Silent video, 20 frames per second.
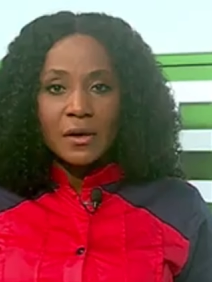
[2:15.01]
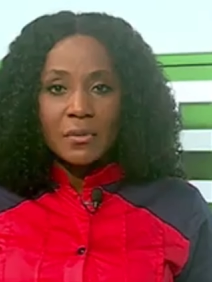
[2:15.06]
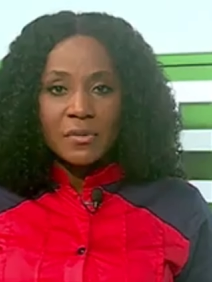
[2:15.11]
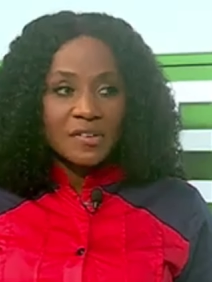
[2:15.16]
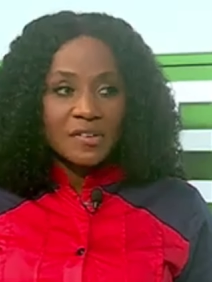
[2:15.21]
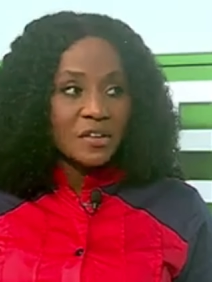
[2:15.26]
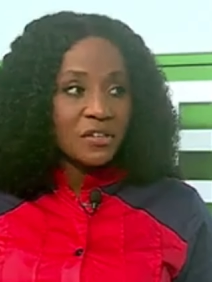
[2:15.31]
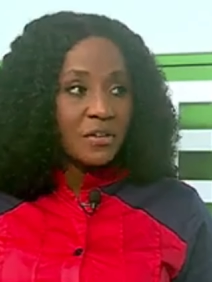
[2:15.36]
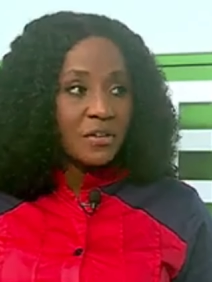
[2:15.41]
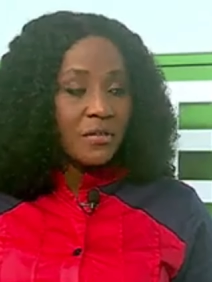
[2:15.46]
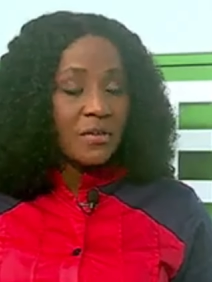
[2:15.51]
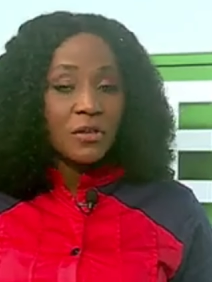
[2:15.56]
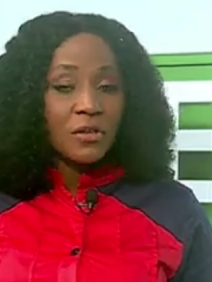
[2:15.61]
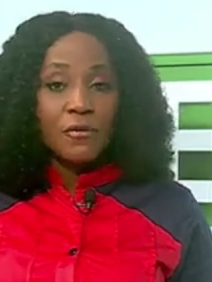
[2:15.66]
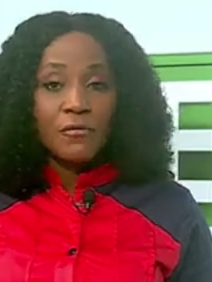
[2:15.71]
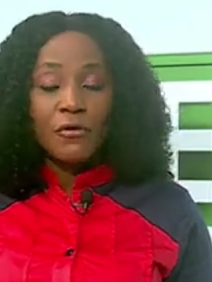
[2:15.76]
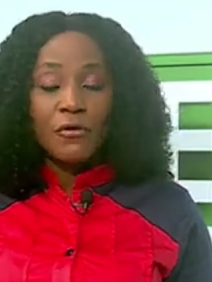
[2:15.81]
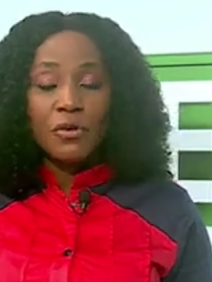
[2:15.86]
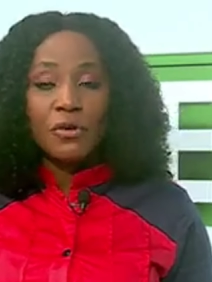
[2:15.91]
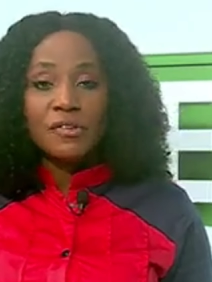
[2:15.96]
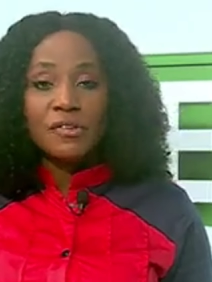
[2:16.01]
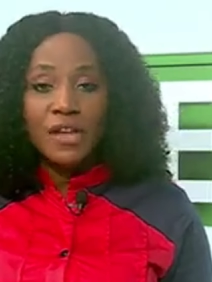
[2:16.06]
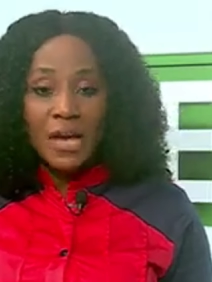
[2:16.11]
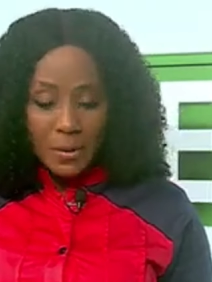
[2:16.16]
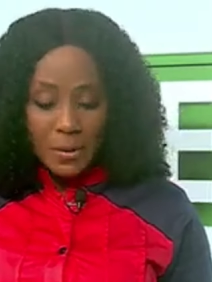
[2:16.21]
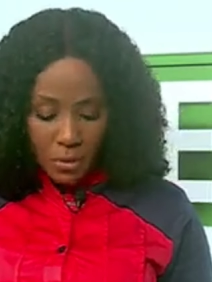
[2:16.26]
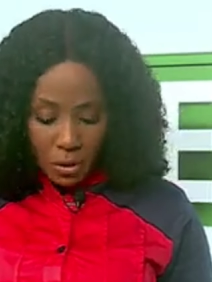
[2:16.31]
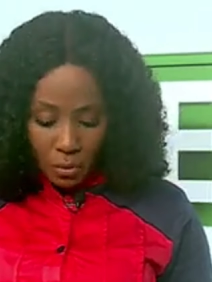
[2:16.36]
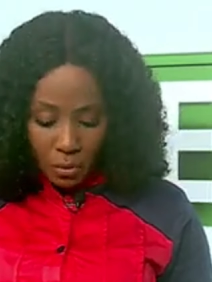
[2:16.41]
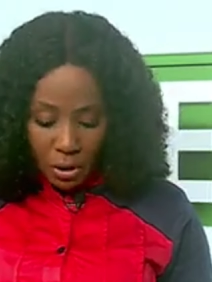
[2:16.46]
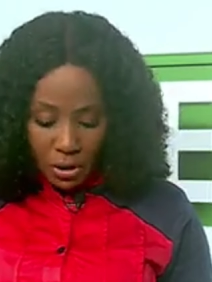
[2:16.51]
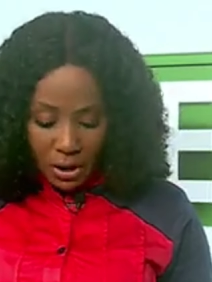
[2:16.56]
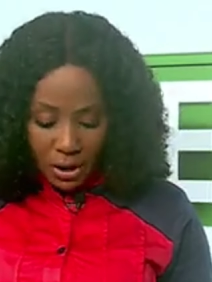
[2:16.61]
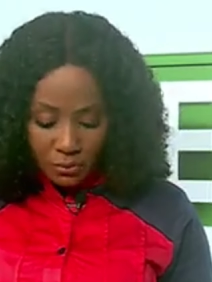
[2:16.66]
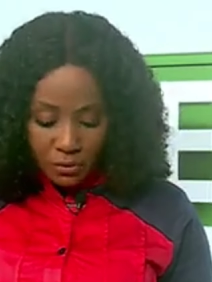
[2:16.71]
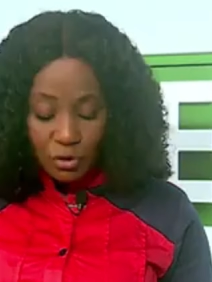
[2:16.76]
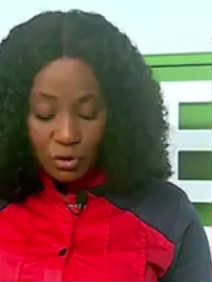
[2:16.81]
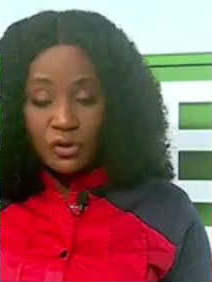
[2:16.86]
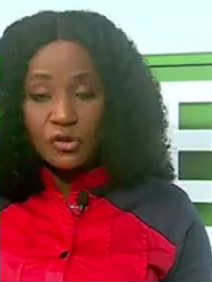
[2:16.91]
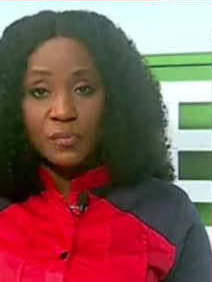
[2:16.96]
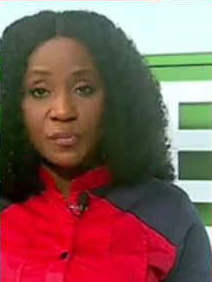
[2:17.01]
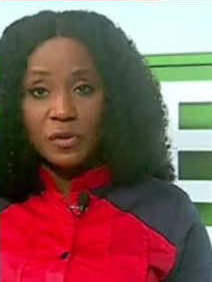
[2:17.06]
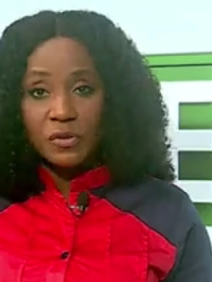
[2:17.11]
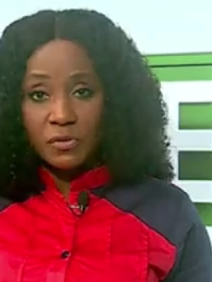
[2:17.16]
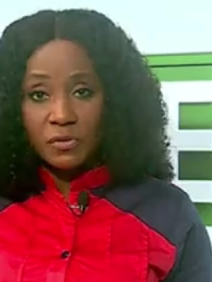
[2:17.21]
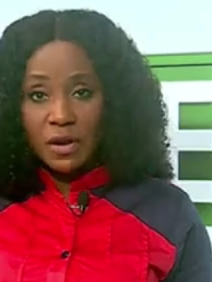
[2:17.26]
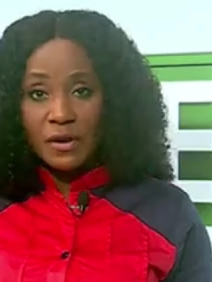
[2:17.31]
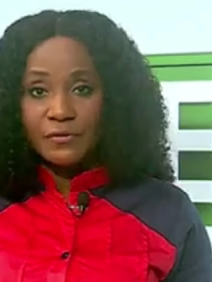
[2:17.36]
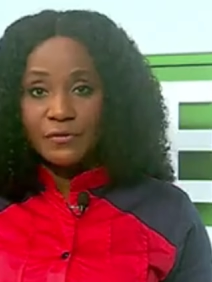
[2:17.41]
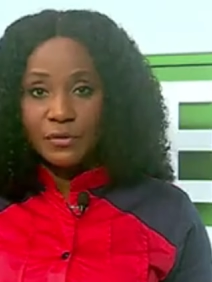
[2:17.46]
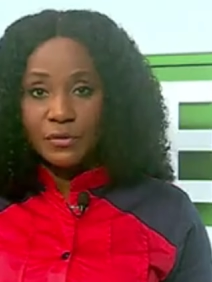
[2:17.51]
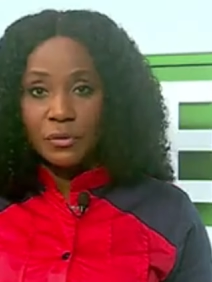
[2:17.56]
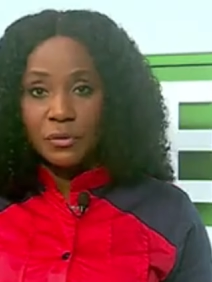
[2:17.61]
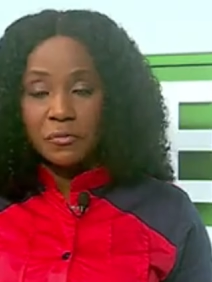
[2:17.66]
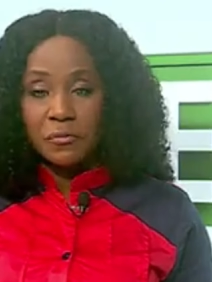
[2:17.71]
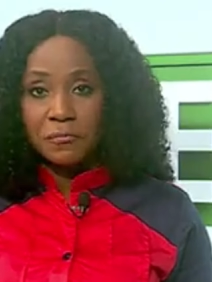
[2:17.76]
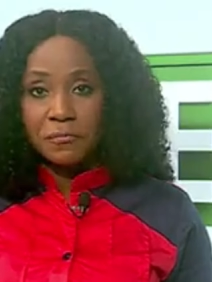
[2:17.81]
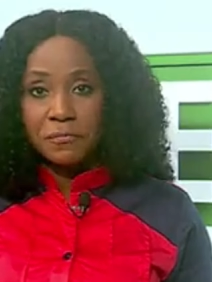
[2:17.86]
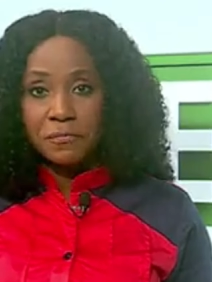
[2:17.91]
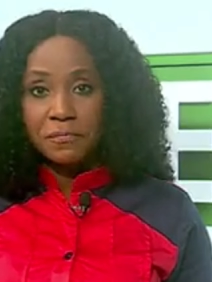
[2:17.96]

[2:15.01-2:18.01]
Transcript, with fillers: Ms. Xatse, thank you for your time. You're welcome to NewsBeat. Good afternoon.